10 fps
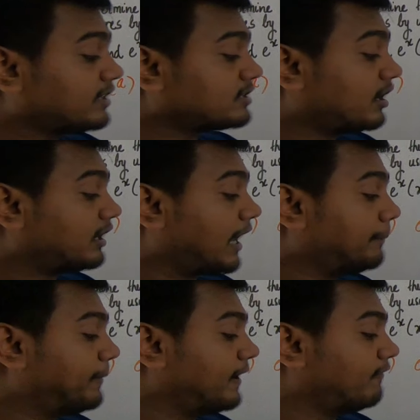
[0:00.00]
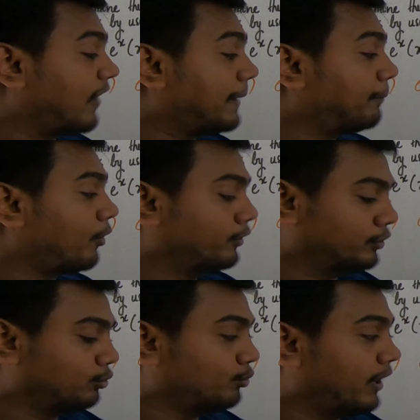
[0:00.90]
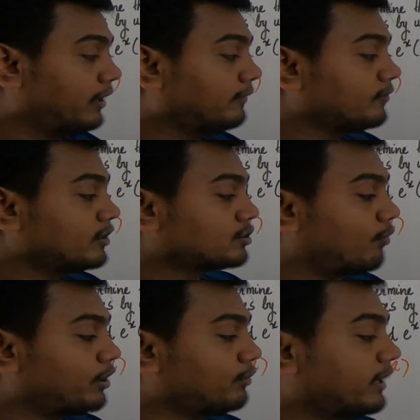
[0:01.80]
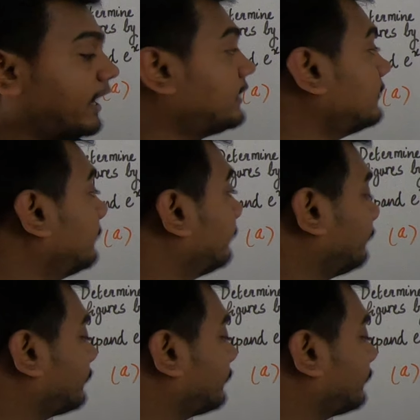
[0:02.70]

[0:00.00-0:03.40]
just type here 5.21. So what you will get?